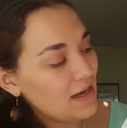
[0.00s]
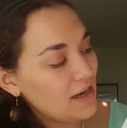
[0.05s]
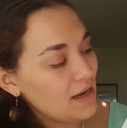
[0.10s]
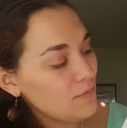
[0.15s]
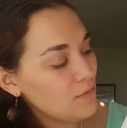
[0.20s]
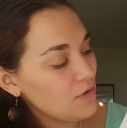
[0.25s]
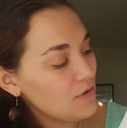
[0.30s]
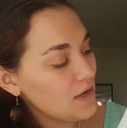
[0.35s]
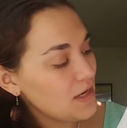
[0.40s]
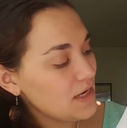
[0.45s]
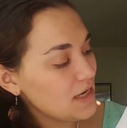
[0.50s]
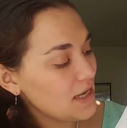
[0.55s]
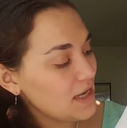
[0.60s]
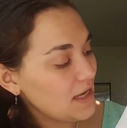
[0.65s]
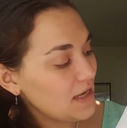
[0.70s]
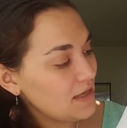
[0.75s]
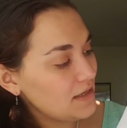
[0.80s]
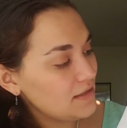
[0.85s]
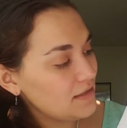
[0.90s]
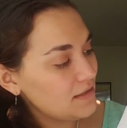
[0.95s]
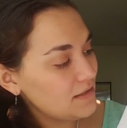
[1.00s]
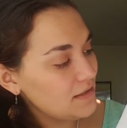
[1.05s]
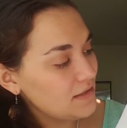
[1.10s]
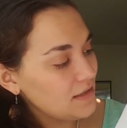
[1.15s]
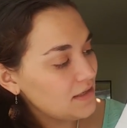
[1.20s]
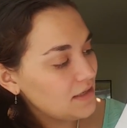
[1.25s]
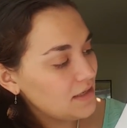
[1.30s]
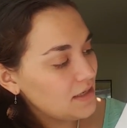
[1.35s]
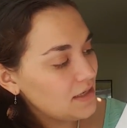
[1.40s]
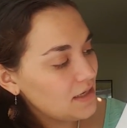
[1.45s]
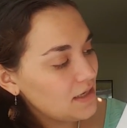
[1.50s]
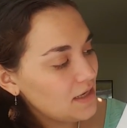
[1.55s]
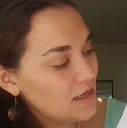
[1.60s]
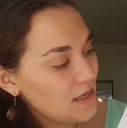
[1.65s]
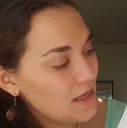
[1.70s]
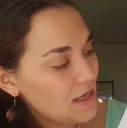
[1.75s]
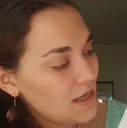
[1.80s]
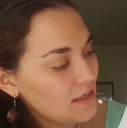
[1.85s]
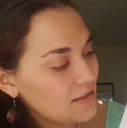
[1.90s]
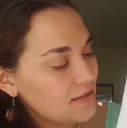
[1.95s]
And I'm going to guess
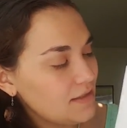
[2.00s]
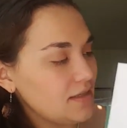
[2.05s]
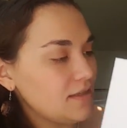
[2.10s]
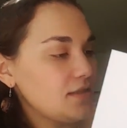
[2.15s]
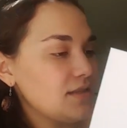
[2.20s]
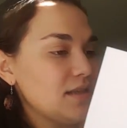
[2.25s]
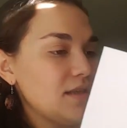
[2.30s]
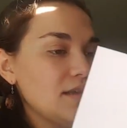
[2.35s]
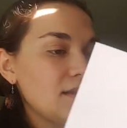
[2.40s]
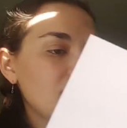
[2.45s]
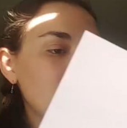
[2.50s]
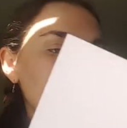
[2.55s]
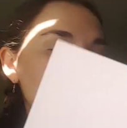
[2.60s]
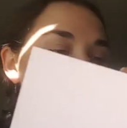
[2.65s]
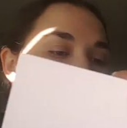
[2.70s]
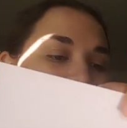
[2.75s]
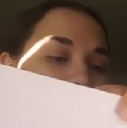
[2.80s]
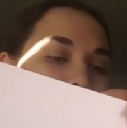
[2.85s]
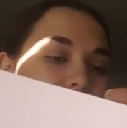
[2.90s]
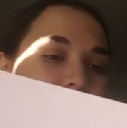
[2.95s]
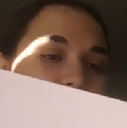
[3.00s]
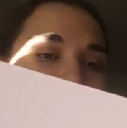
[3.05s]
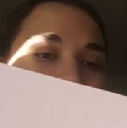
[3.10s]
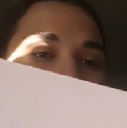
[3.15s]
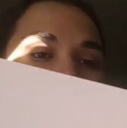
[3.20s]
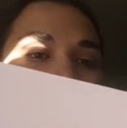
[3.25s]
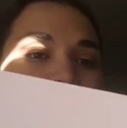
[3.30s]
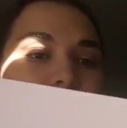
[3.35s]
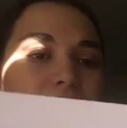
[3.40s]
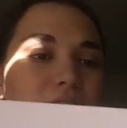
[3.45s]
a sea slug of some kind.